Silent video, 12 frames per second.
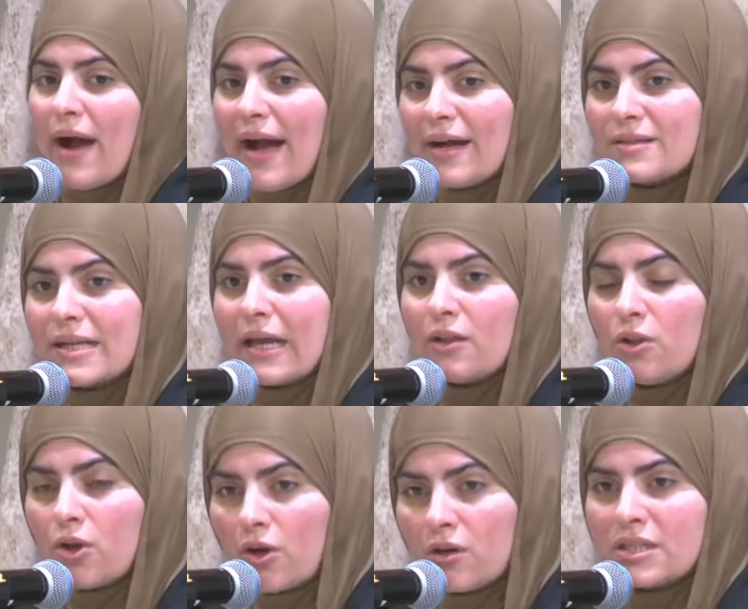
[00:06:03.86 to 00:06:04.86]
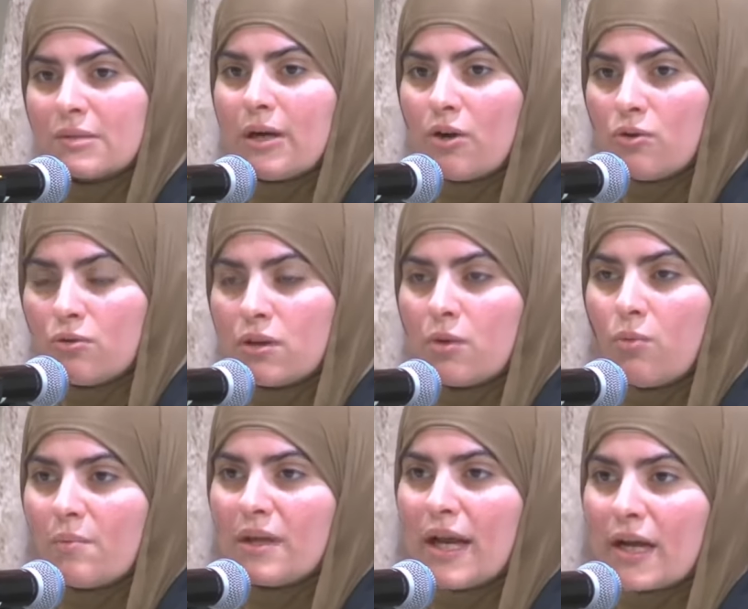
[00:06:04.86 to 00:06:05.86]
as I learned about who the
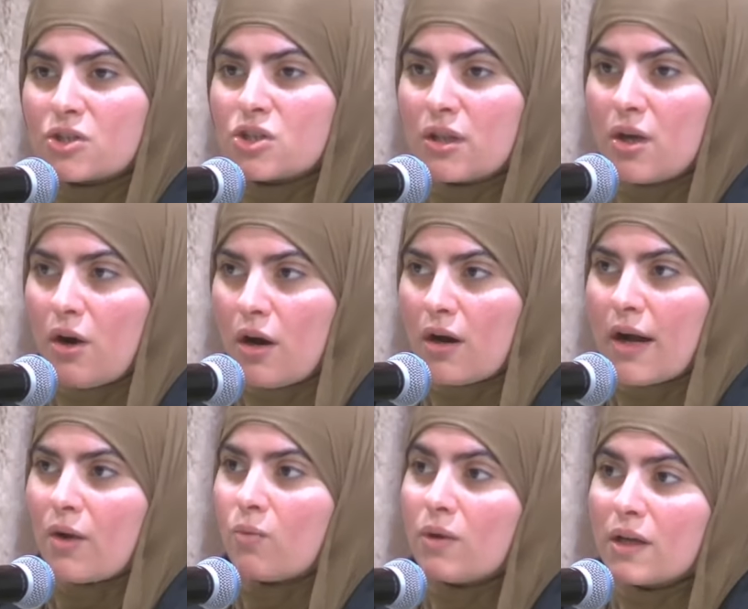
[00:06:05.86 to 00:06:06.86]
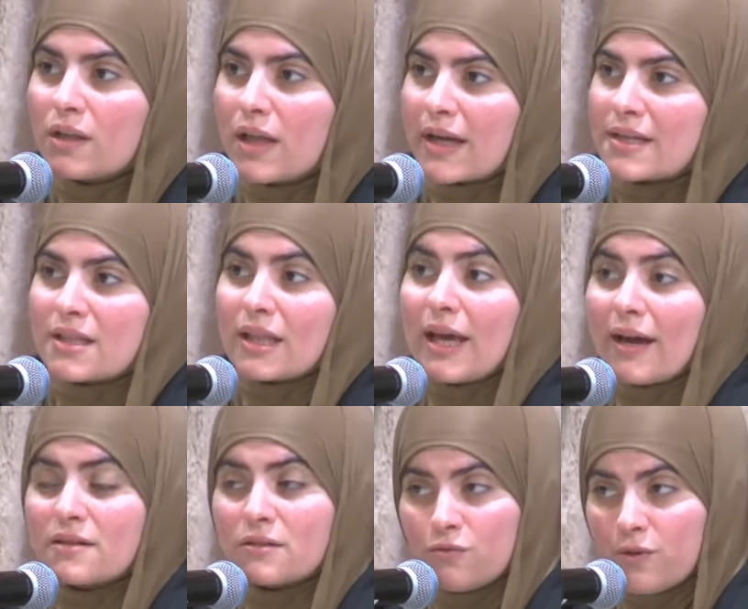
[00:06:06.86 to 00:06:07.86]
women actually are, I realized that that
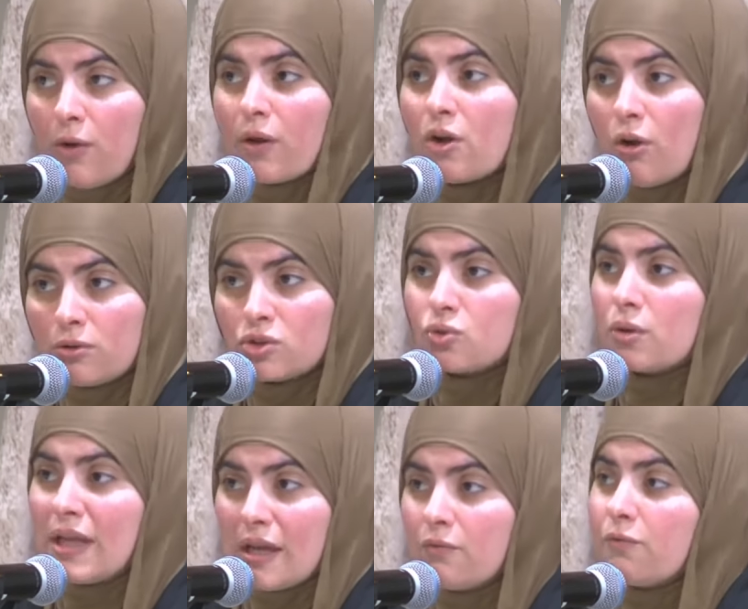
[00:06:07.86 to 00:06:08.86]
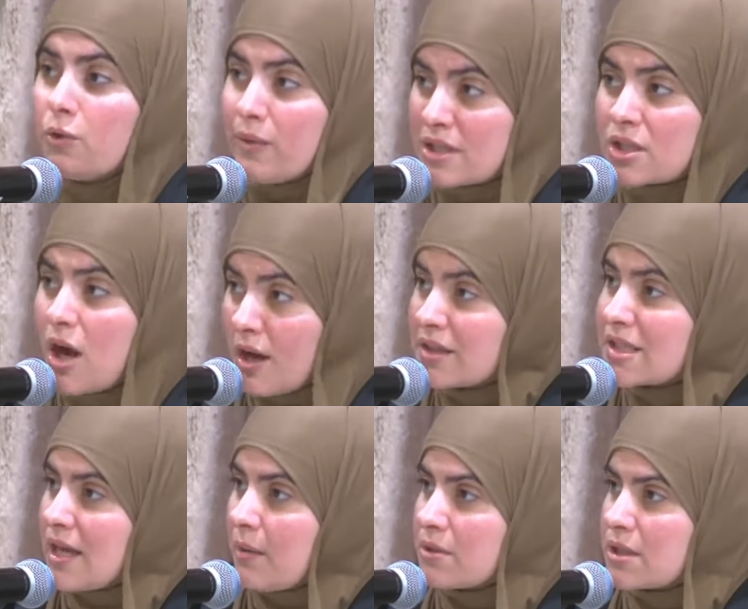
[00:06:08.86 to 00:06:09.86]
is a very culturally influenced
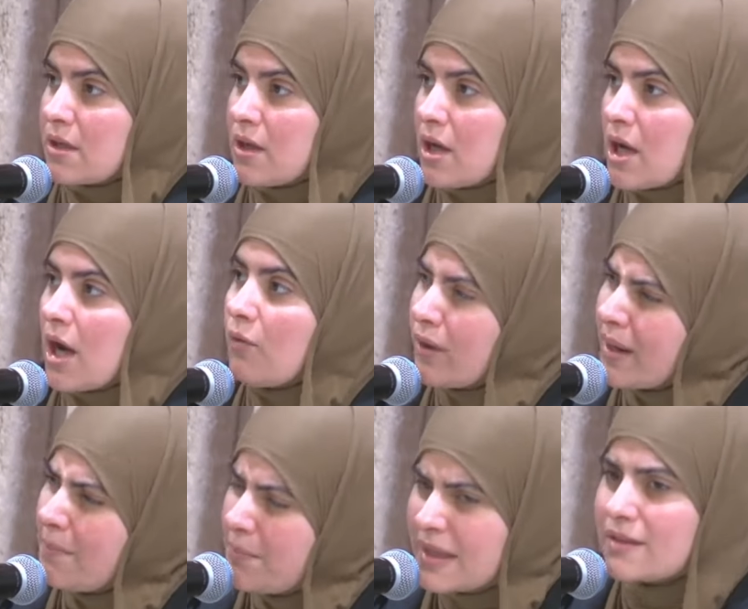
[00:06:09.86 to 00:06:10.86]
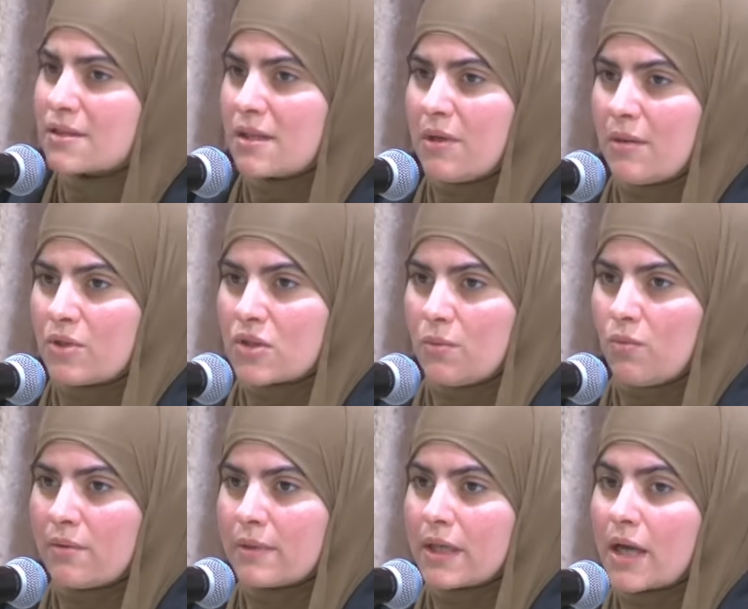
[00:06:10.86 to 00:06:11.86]
concept of what it means to be a Muslim
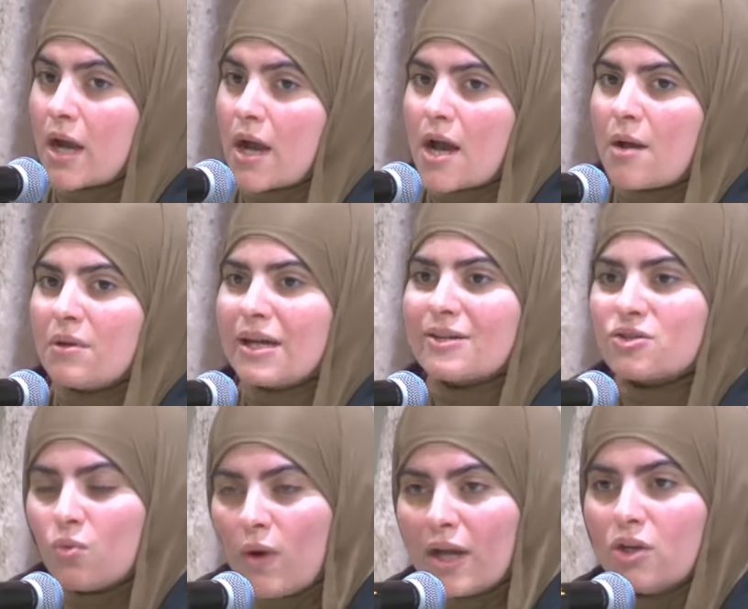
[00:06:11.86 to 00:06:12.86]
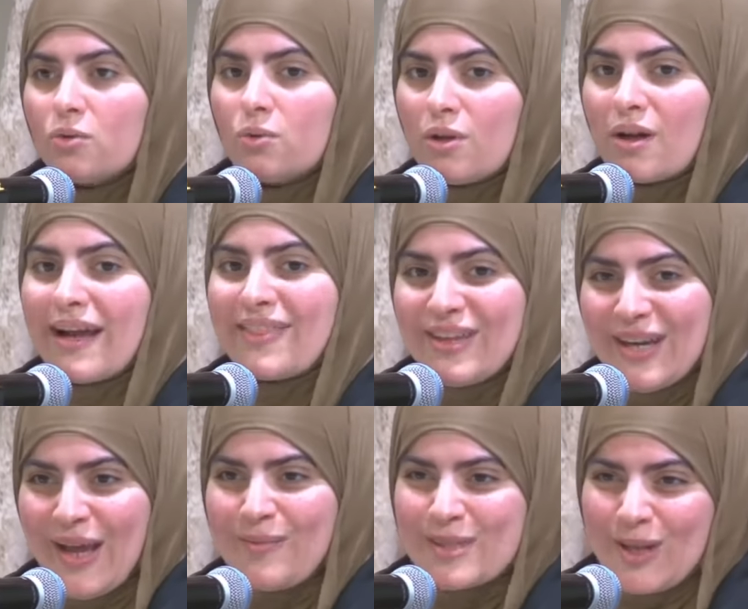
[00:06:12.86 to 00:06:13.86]
woman. Because when you look at the
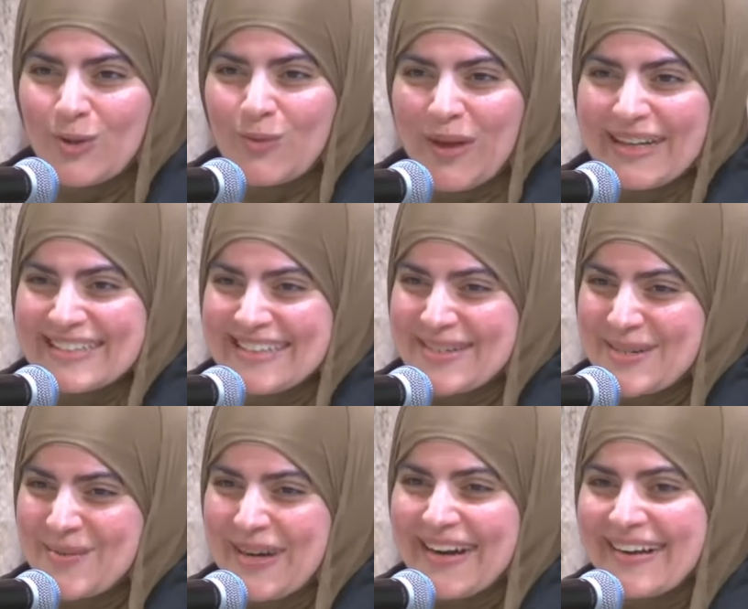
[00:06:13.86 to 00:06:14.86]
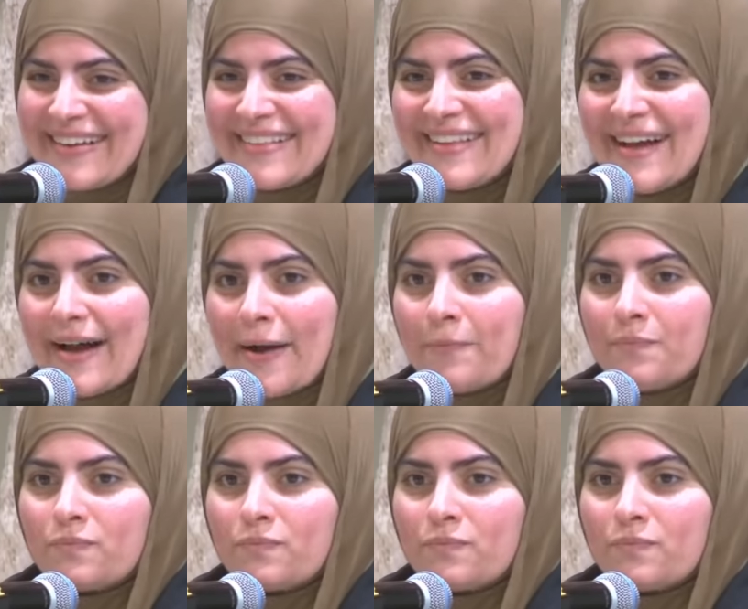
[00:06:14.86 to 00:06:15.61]
names that you mentioned, tabarakallah,